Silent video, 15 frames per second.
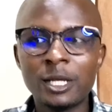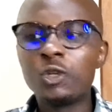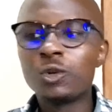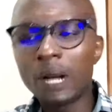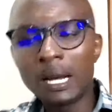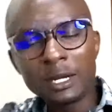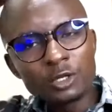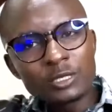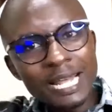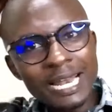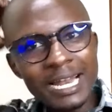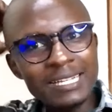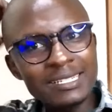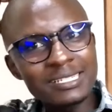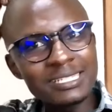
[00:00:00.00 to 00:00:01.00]
You cannot
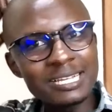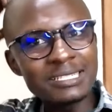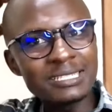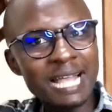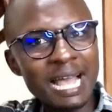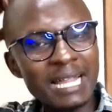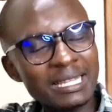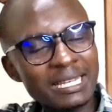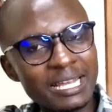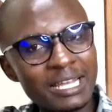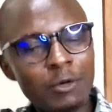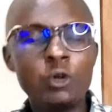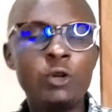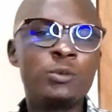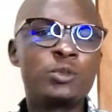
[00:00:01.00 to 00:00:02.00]
tell us just the other day,
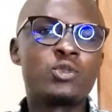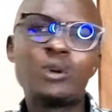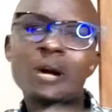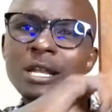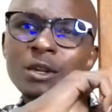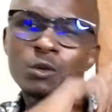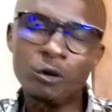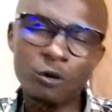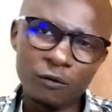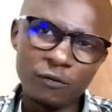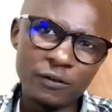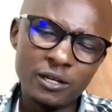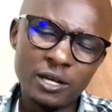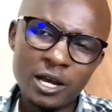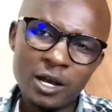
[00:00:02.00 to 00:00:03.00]
huyu mzungu alikuwa
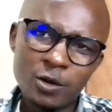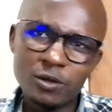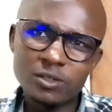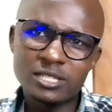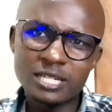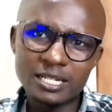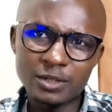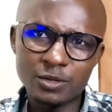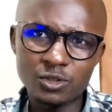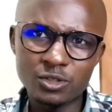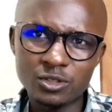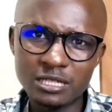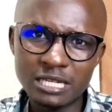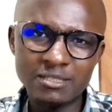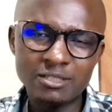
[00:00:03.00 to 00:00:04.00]
kwa state house,
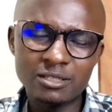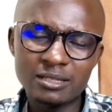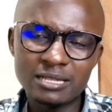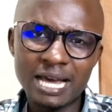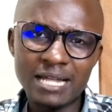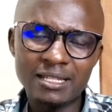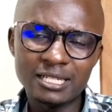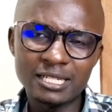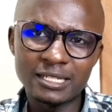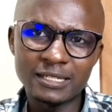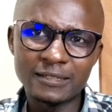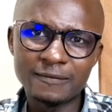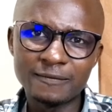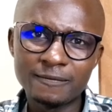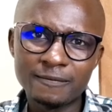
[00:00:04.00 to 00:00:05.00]
just the other day.
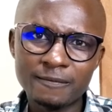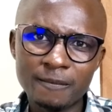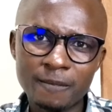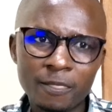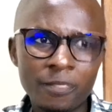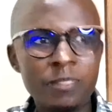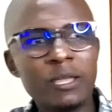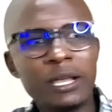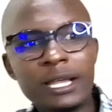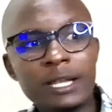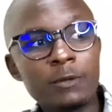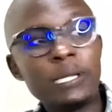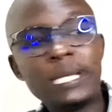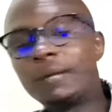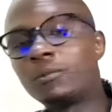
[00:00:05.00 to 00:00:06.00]

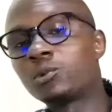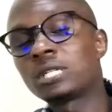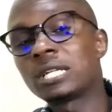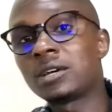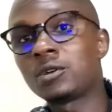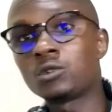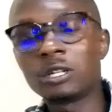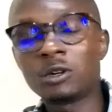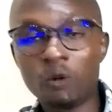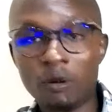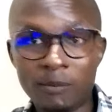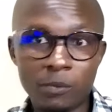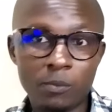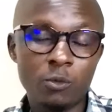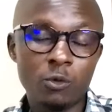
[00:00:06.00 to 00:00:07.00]
Then William Ruto anakuja
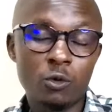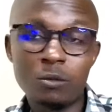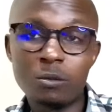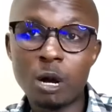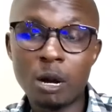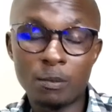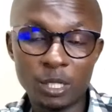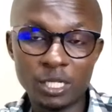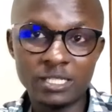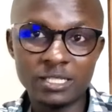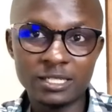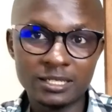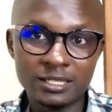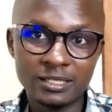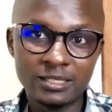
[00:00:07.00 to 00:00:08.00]
kwa kumuappoint.
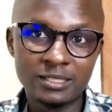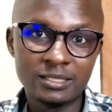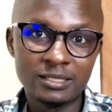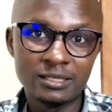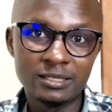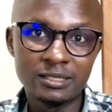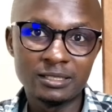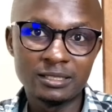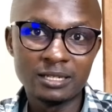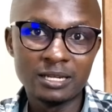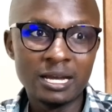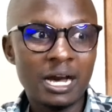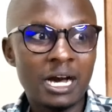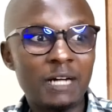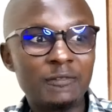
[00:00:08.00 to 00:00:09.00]

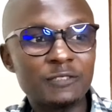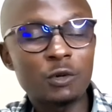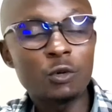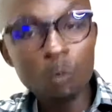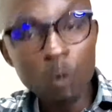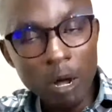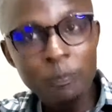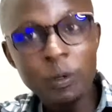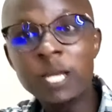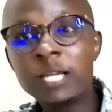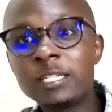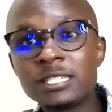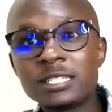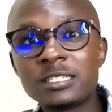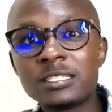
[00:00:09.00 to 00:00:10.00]
After
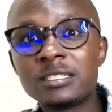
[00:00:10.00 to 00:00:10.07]
kumuappoint,